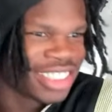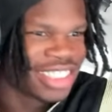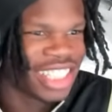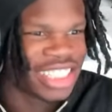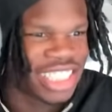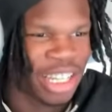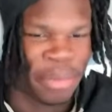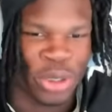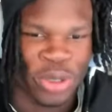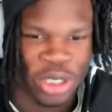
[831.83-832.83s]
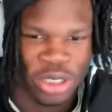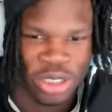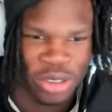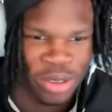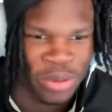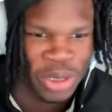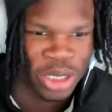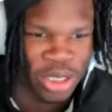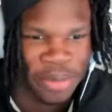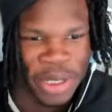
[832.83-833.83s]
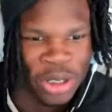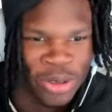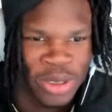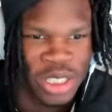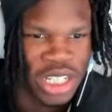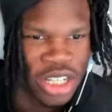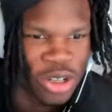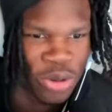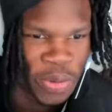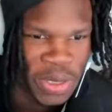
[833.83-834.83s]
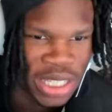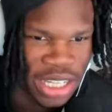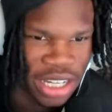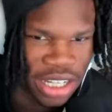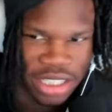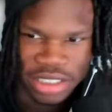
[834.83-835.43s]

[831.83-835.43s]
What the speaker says: This can't be real. What are we talking about? What we got?